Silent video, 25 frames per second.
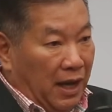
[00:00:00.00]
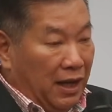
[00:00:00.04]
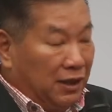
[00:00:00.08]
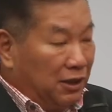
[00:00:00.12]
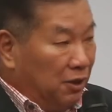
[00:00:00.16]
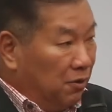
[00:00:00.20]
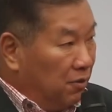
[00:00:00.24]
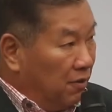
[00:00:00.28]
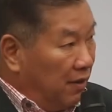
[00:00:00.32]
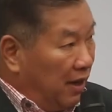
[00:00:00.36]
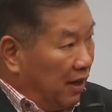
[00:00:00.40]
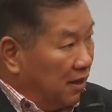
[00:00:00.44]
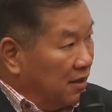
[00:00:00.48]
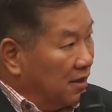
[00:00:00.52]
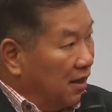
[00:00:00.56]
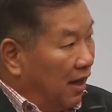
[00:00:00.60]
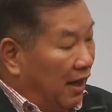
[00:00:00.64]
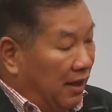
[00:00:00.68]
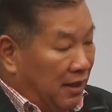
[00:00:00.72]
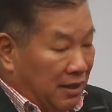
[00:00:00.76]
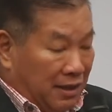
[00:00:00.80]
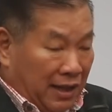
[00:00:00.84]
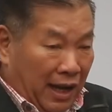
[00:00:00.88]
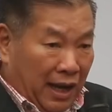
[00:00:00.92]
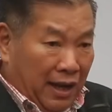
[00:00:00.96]
Otherwise,
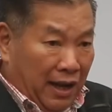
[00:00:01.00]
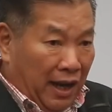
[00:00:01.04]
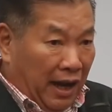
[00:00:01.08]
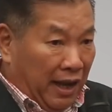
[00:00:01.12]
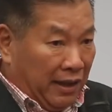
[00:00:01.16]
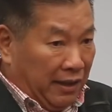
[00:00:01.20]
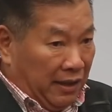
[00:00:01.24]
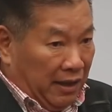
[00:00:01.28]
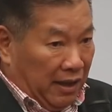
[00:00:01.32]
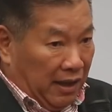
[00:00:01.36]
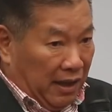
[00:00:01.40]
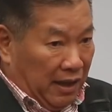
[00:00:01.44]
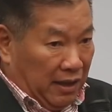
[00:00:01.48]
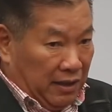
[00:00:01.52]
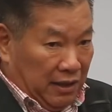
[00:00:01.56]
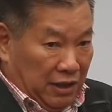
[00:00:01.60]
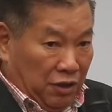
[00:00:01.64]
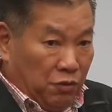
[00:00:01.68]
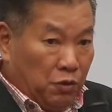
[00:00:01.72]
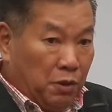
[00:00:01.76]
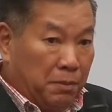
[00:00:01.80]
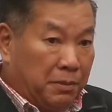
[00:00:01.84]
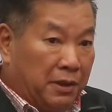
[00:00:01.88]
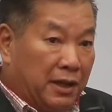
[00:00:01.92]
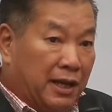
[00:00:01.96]

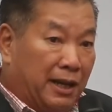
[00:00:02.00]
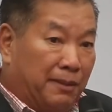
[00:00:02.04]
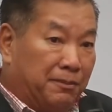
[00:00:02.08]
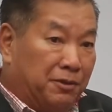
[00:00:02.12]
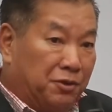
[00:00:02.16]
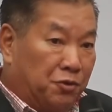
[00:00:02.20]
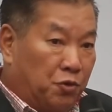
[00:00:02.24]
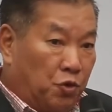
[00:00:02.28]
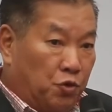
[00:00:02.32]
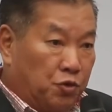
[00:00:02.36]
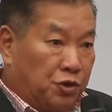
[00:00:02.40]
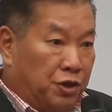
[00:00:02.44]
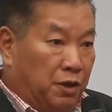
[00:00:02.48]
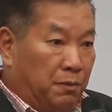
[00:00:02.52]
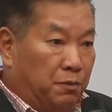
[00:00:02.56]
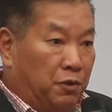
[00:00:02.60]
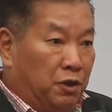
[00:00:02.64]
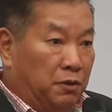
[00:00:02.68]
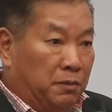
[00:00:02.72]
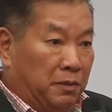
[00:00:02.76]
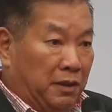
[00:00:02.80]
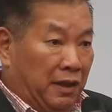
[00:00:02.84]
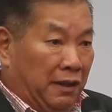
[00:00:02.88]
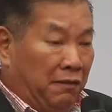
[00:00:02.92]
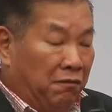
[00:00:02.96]
it will become a social
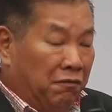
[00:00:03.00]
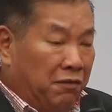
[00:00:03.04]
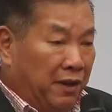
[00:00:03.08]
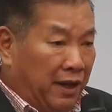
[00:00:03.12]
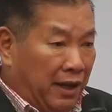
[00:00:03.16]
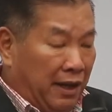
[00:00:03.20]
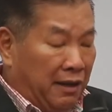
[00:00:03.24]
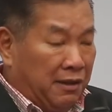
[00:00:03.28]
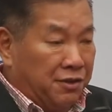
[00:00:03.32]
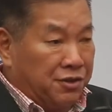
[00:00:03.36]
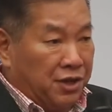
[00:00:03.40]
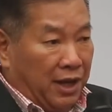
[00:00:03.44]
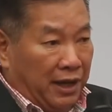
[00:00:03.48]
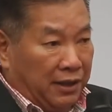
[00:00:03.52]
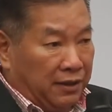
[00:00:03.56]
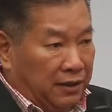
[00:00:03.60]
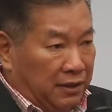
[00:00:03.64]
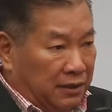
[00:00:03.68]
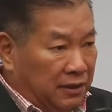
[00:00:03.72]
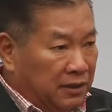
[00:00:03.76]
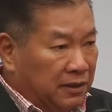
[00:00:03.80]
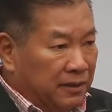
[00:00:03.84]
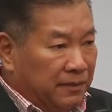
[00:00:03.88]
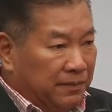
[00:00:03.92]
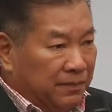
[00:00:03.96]
problem. In fact, in
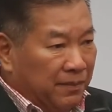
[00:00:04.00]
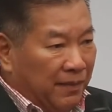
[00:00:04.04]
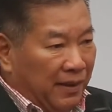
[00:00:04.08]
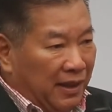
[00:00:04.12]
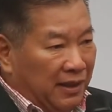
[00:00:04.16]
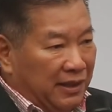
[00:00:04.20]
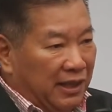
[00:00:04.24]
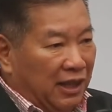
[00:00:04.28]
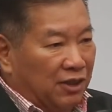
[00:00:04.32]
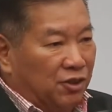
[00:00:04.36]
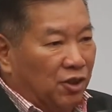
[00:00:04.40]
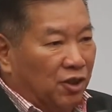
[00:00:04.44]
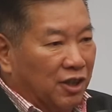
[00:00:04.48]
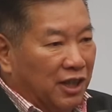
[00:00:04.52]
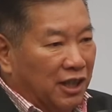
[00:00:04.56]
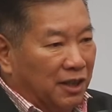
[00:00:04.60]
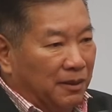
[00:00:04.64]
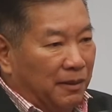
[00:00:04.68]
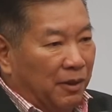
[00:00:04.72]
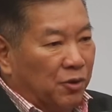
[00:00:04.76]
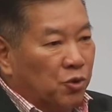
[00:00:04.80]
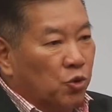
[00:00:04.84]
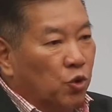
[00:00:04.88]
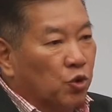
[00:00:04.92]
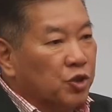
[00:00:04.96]
China, they are
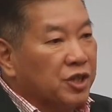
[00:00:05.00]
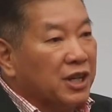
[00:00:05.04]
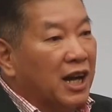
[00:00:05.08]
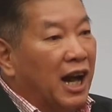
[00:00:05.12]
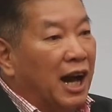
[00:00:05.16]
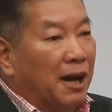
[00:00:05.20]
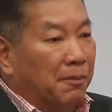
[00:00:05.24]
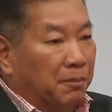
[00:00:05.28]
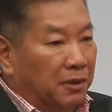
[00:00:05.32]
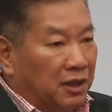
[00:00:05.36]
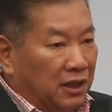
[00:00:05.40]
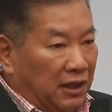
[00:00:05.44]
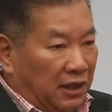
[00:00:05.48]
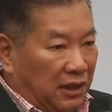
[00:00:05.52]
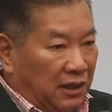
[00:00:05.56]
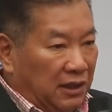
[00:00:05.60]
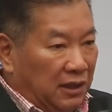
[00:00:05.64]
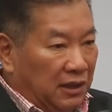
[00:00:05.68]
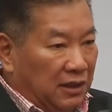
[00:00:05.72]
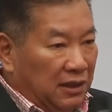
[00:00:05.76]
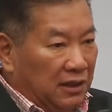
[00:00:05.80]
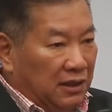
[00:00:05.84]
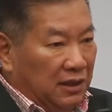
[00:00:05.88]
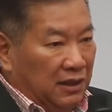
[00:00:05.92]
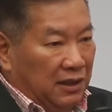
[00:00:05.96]
talking about social
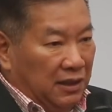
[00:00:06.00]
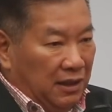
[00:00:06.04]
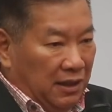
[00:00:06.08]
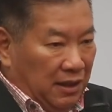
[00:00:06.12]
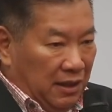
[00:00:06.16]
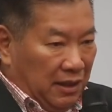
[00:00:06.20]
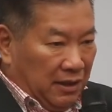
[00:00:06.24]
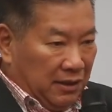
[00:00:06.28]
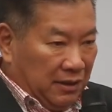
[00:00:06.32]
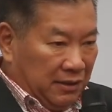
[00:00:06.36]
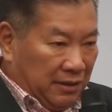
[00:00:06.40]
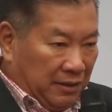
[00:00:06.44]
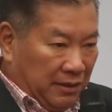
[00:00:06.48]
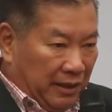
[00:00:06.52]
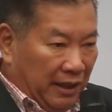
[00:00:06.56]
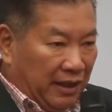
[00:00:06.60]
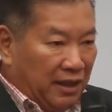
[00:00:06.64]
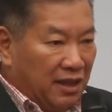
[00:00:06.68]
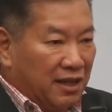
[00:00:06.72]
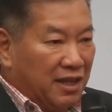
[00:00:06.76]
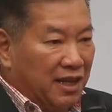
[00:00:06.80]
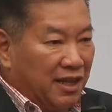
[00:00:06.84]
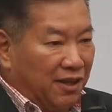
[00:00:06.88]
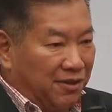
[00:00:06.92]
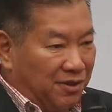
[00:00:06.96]
harmony.
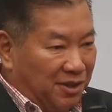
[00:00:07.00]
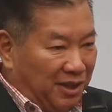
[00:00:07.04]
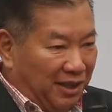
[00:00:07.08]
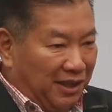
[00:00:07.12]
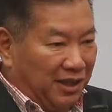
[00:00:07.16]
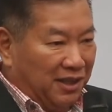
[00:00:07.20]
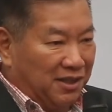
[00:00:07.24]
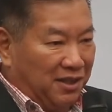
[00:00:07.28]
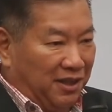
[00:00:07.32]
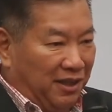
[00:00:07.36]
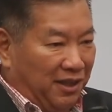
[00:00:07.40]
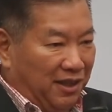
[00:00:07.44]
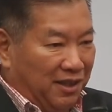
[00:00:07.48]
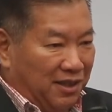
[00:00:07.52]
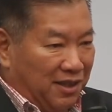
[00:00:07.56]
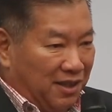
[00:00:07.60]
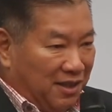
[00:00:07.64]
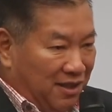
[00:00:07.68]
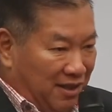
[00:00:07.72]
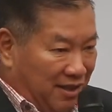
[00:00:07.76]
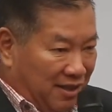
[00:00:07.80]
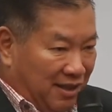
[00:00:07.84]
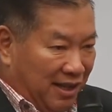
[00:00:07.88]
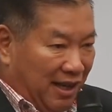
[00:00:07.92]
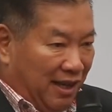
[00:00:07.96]
Taking care of senior
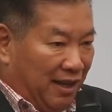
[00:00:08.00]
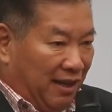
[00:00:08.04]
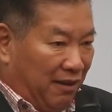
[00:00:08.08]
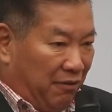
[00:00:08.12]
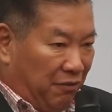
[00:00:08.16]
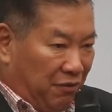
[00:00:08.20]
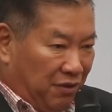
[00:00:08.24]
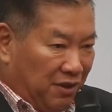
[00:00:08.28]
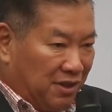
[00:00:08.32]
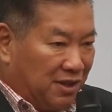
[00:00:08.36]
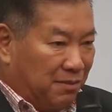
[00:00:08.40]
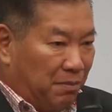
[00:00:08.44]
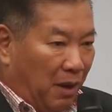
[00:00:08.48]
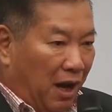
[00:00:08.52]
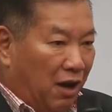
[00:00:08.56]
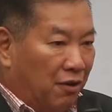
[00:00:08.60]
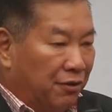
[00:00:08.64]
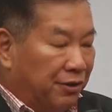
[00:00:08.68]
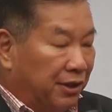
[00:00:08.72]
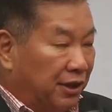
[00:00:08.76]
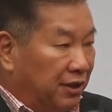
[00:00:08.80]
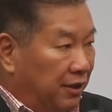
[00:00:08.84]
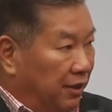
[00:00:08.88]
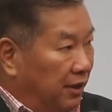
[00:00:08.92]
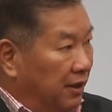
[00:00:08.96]
citizens is their first
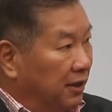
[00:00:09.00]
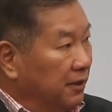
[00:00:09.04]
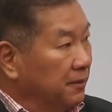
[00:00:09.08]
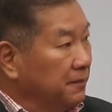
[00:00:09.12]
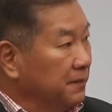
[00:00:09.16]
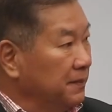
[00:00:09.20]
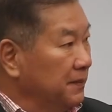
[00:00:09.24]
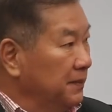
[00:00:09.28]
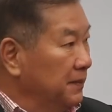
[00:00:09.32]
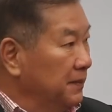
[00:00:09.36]
priority.